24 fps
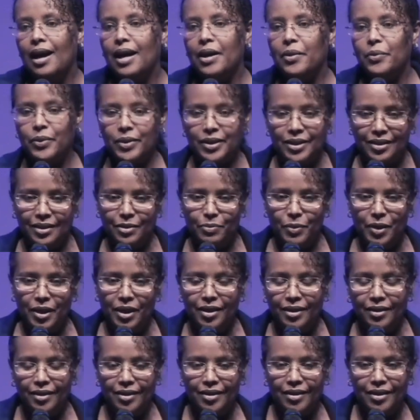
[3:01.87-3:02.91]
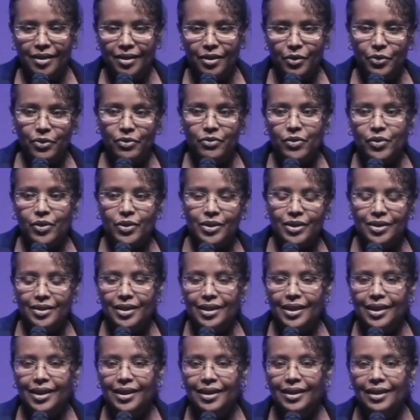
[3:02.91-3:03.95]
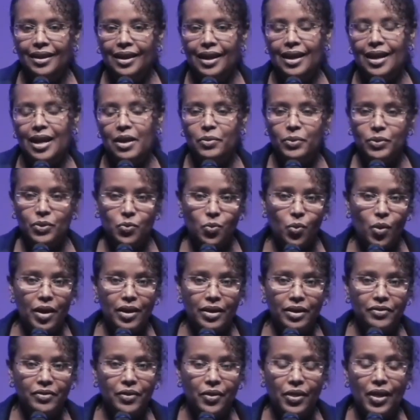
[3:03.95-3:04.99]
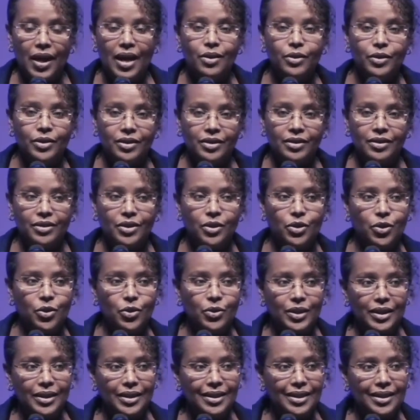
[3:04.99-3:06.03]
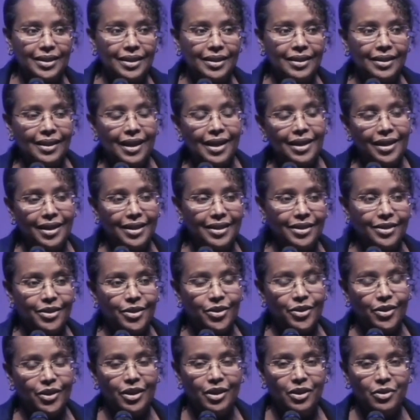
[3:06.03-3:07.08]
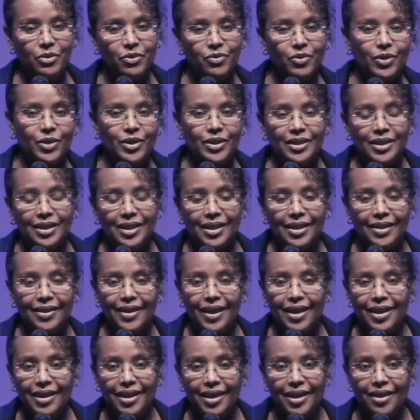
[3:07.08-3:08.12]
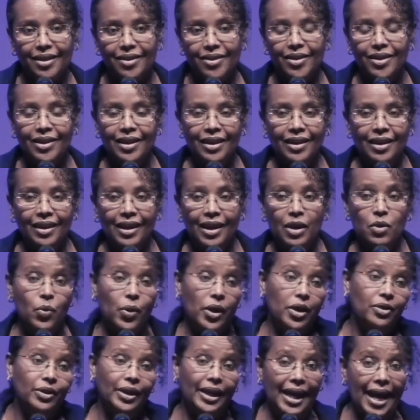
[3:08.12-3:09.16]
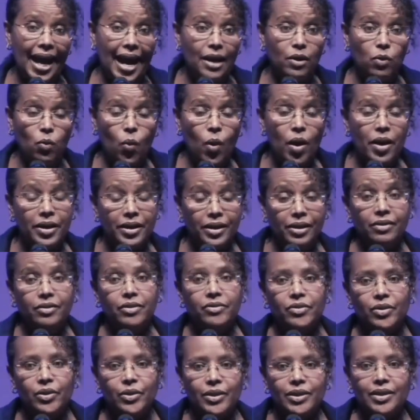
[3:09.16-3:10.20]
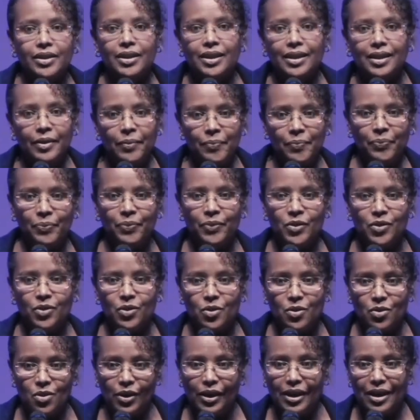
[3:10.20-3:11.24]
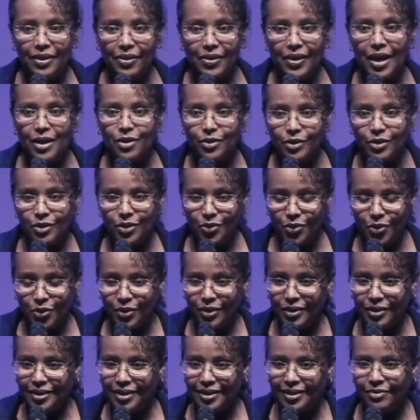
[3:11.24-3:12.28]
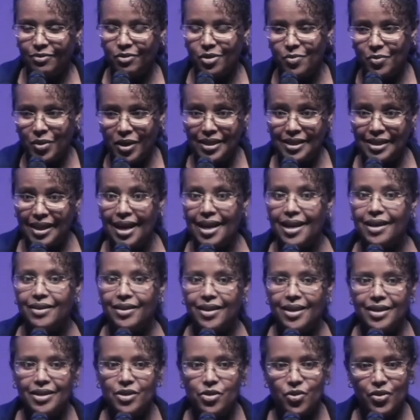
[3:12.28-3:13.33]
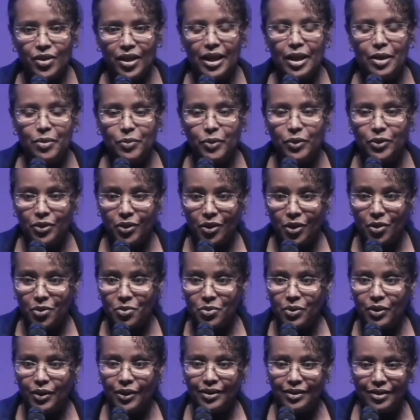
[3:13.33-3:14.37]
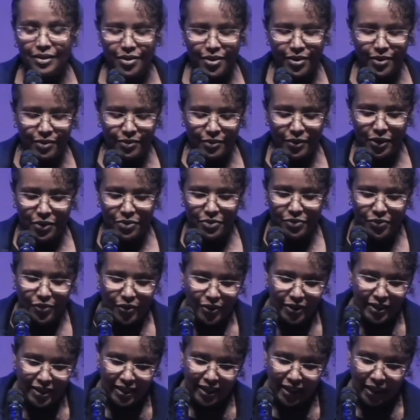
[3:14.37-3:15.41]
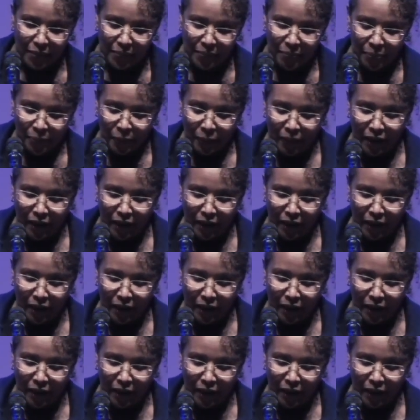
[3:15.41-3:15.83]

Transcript: I was admitted to the university. And I was one of a thousand students that entered the university at that year. And we only had one university. So there were only a thousand students from the entire country able to go to, to university.